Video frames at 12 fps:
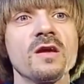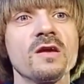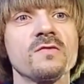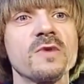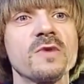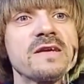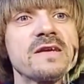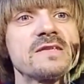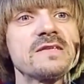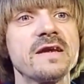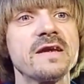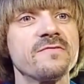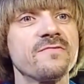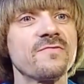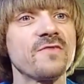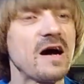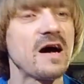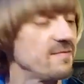from
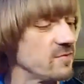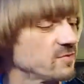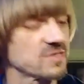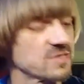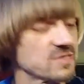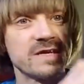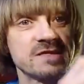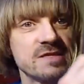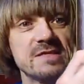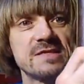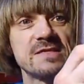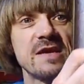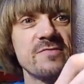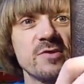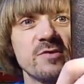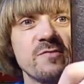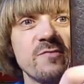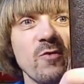1985. I know it says
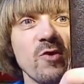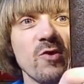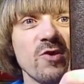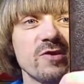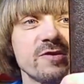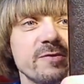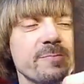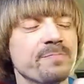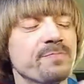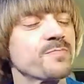1974 on it.